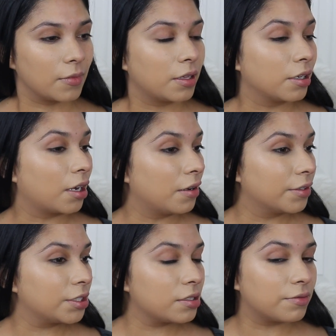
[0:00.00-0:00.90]
The
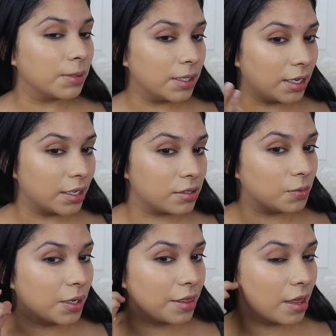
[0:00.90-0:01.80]
coverage is really nice
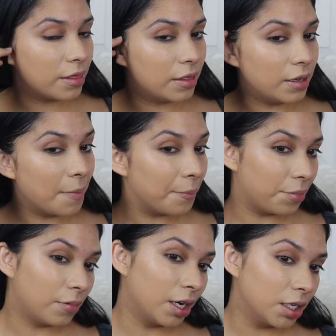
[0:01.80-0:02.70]
with the
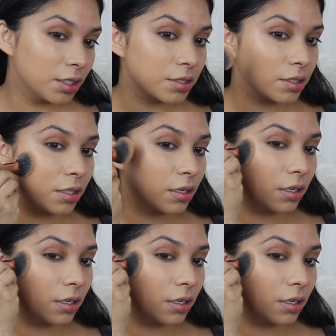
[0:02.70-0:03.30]
brush.